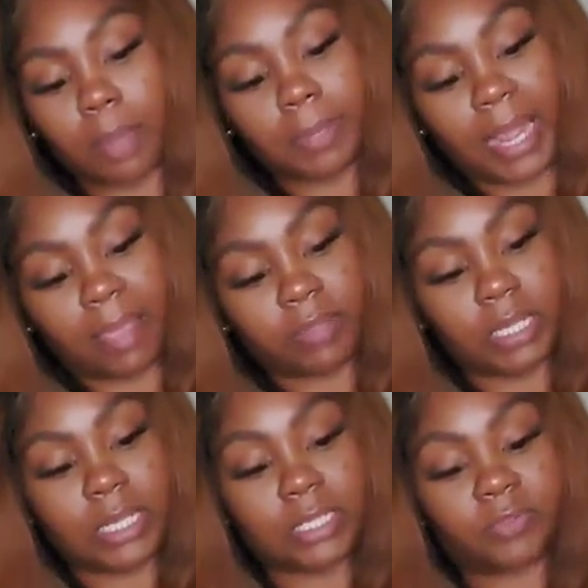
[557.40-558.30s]
I've been having
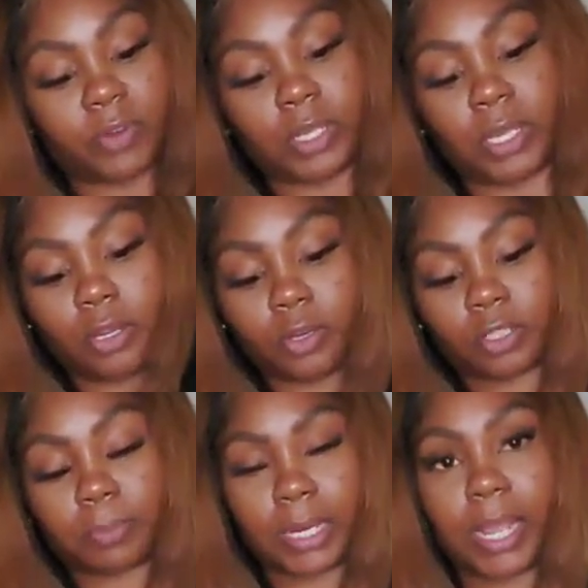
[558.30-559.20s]
these for
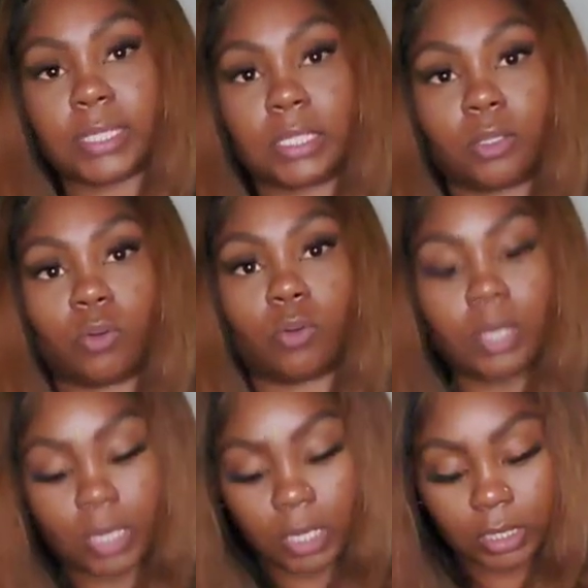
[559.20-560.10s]
years, but it has a little
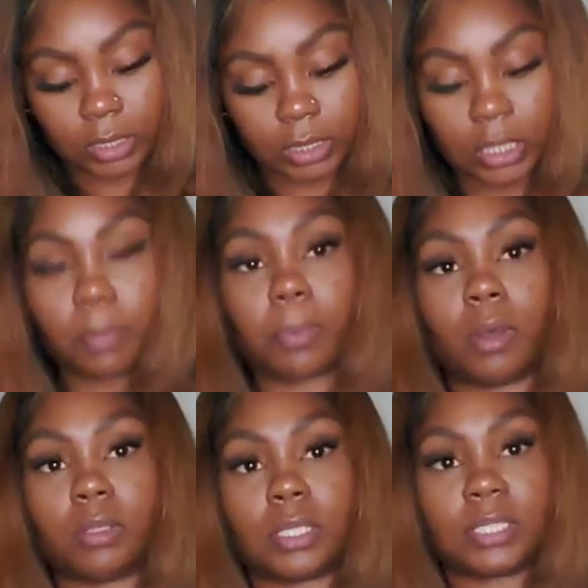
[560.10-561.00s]
zip
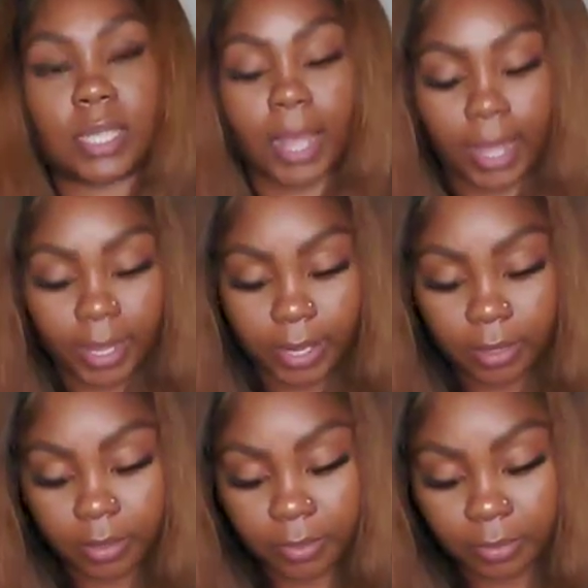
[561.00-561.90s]
on the side.